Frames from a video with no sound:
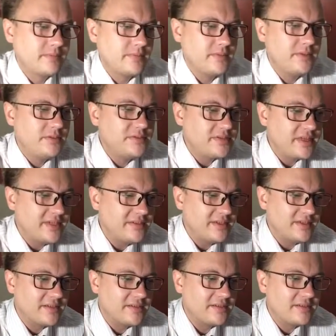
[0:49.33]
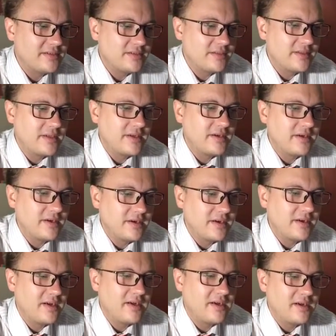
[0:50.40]
New Zealand, there
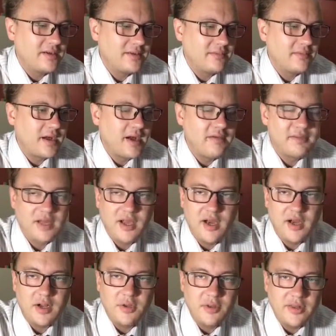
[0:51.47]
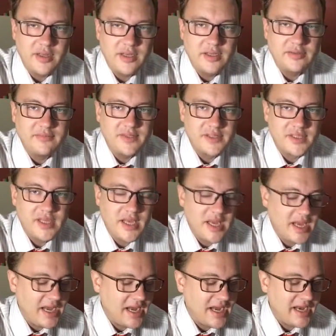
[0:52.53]
are avocado thieves,
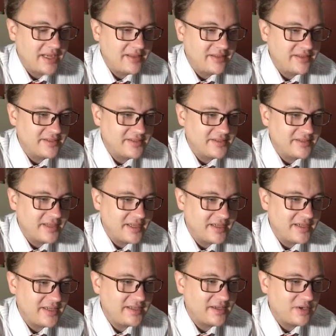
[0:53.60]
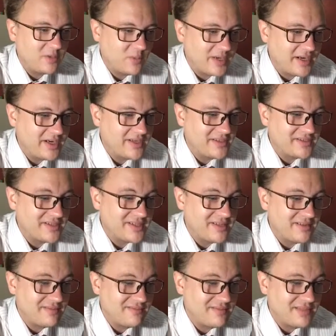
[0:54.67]
and they're selling their wares
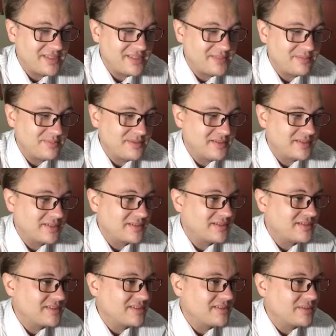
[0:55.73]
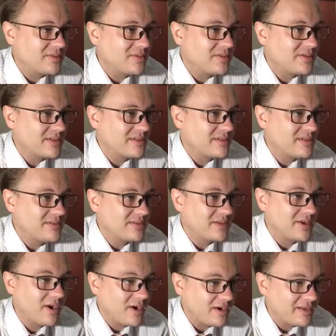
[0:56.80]
on Facebook. This is according to
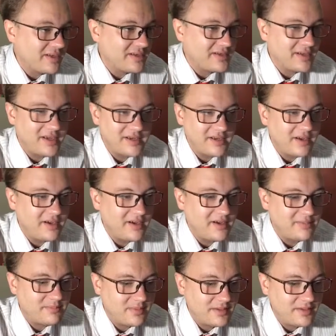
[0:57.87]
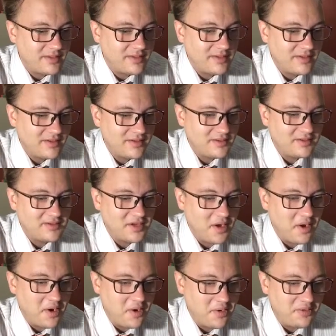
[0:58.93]
TheGuardian.com,
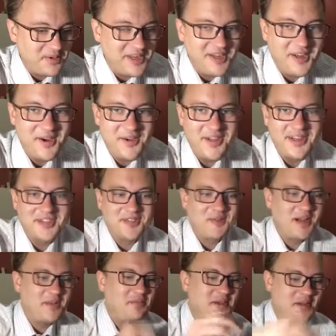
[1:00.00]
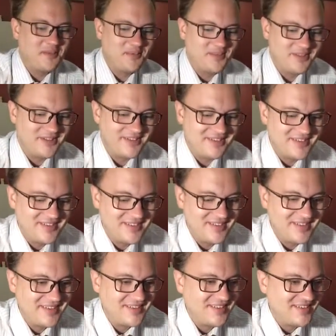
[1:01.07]
so we know that it's reputable.
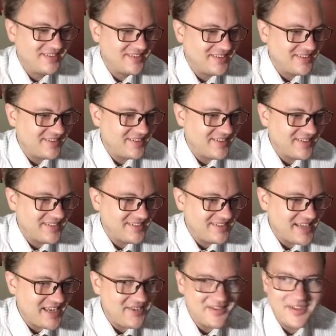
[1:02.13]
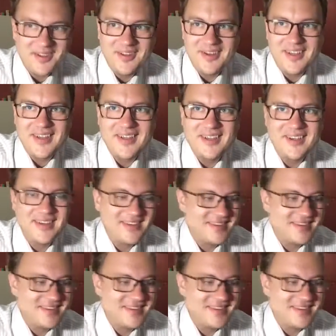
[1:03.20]
Let's have a look here,